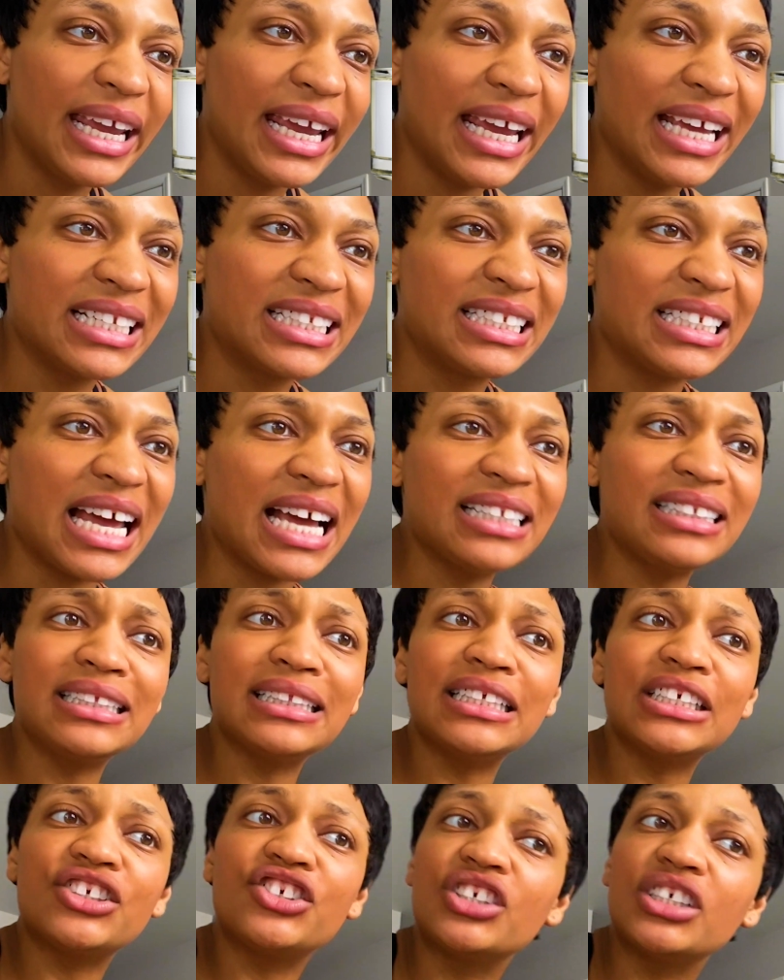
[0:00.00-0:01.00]
It's not
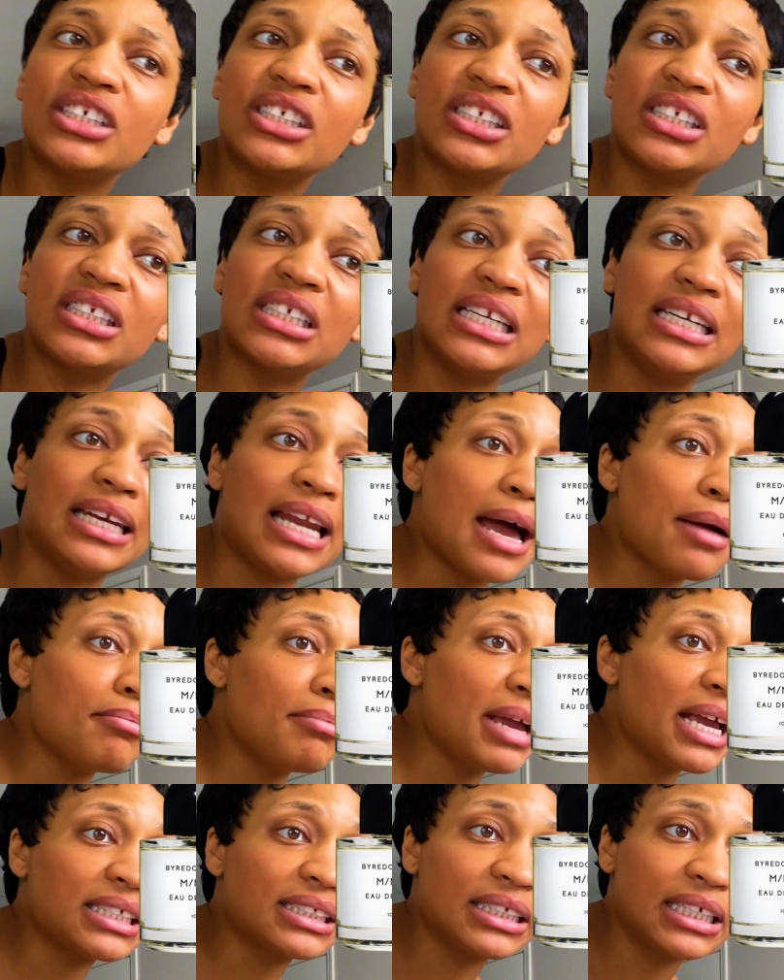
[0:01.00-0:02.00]
delicious, not
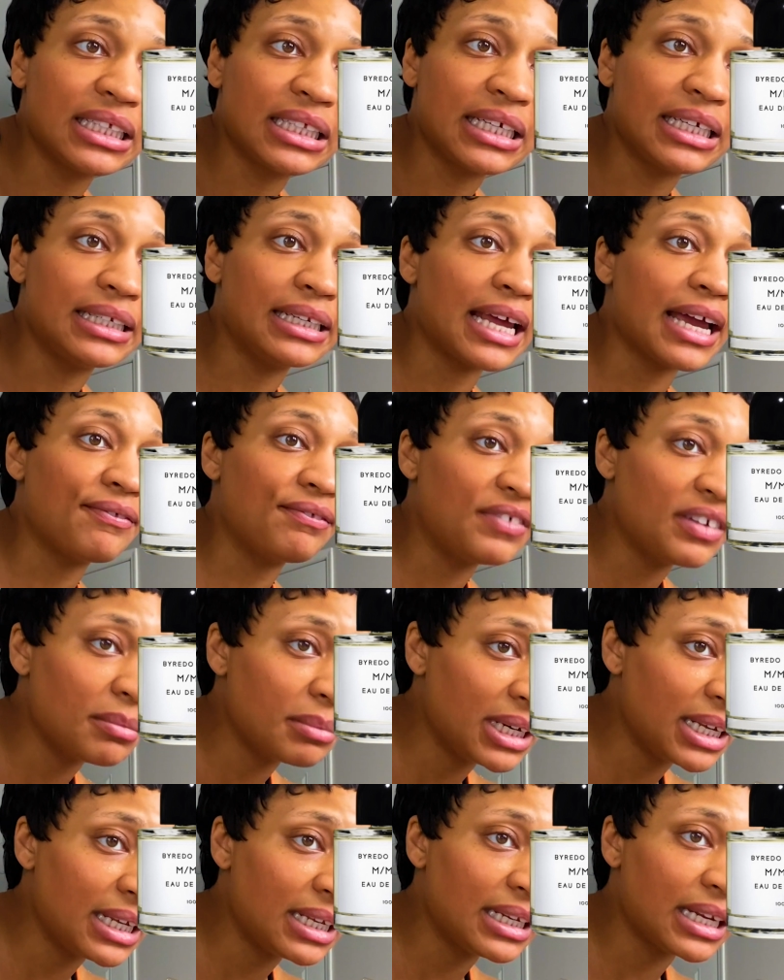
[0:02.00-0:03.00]
masculine, not
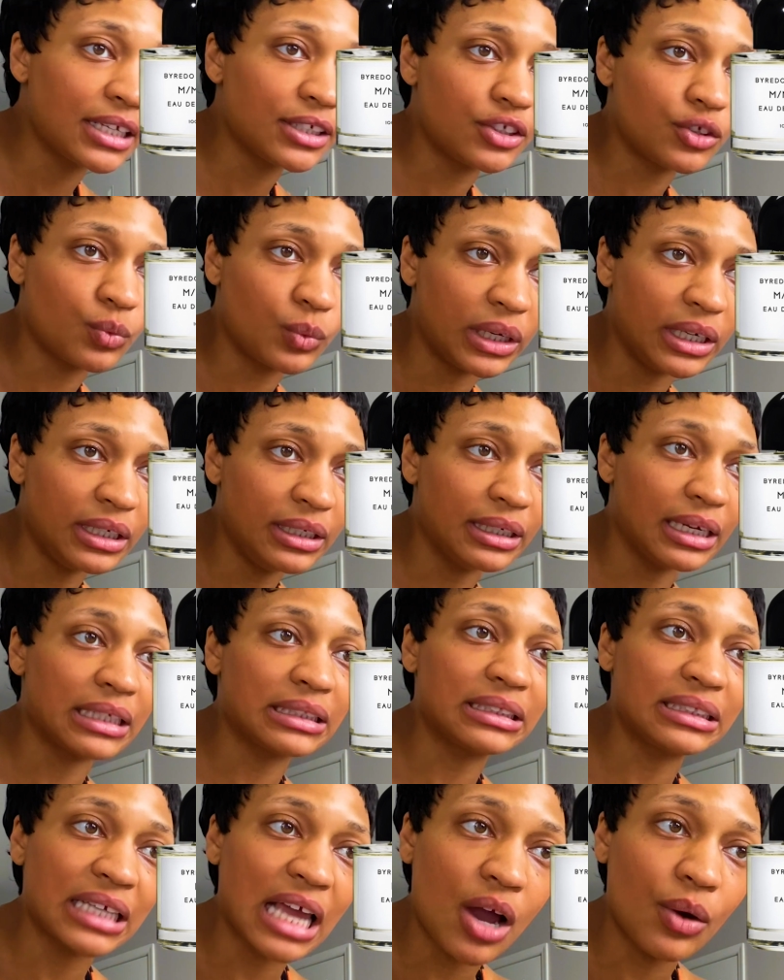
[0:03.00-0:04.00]
feminine, not sweet,
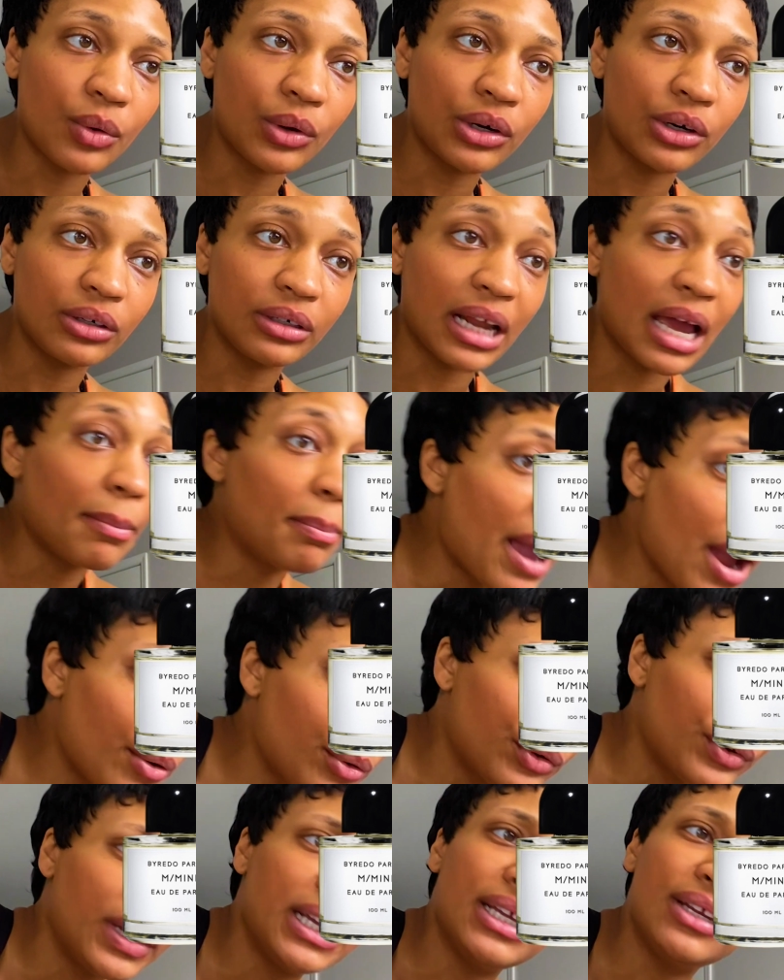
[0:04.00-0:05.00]
not sour, not
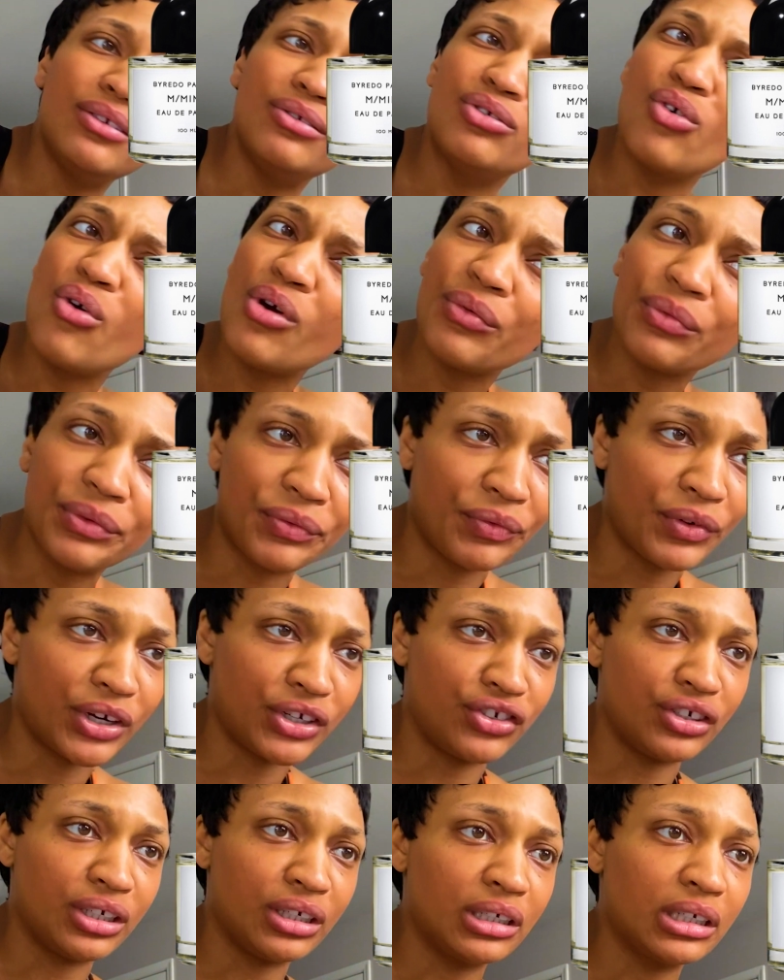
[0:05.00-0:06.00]
powdery, nor
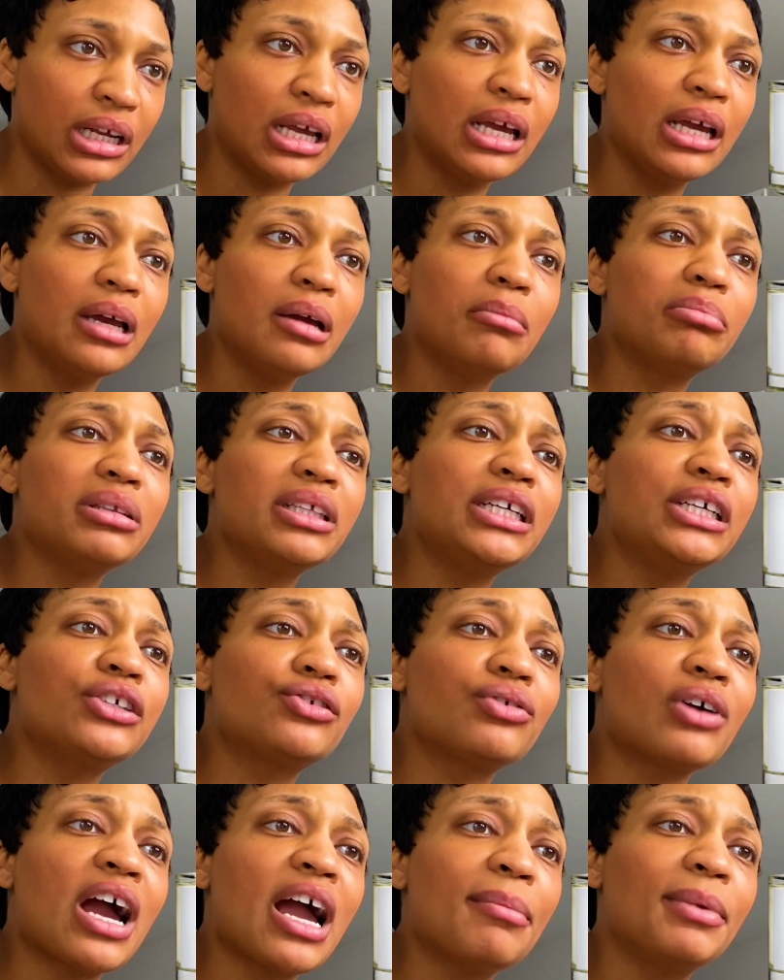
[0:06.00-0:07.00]
refreshing. Please
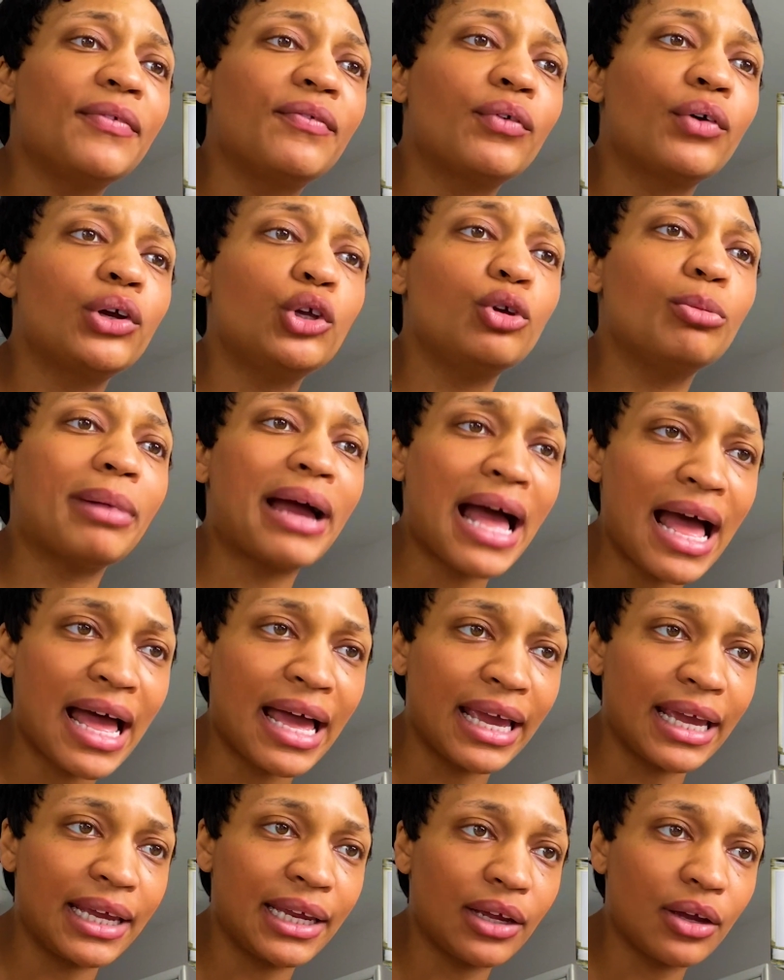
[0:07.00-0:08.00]
try before you
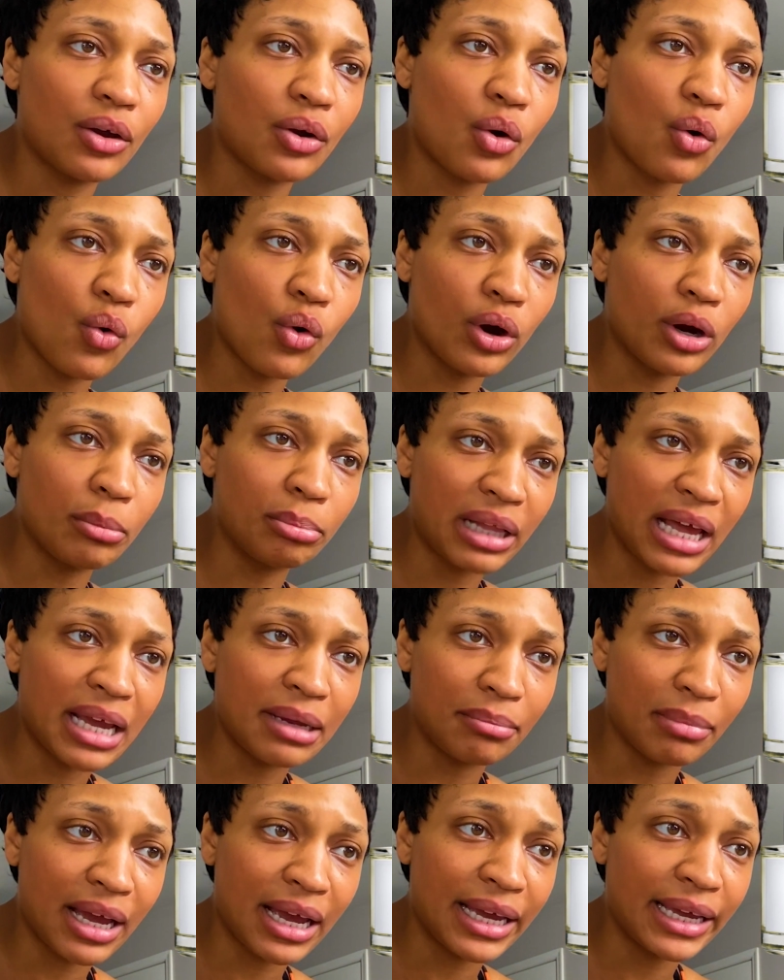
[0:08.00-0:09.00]
buy or
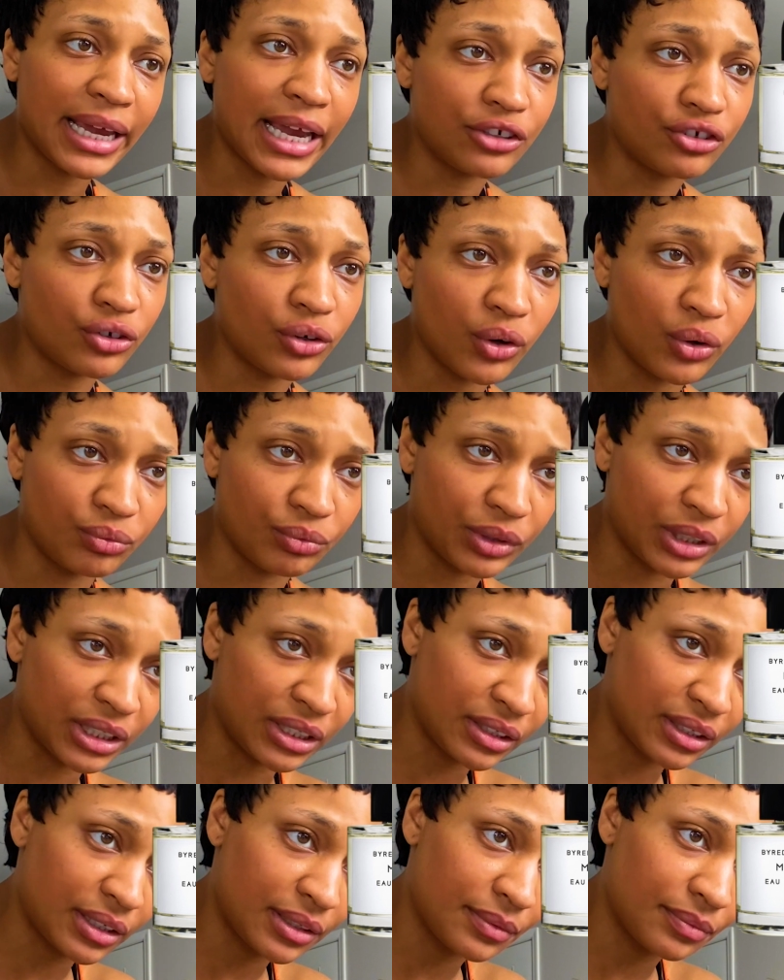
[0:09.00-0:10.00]
blind buy at your own
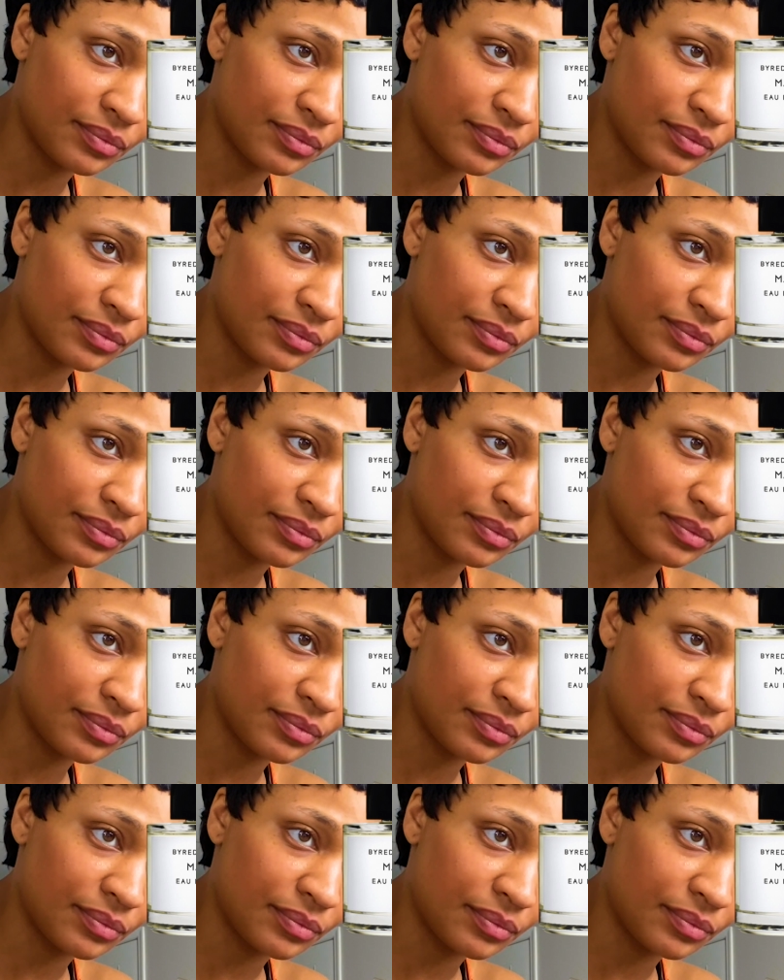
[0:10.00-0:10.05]
risk.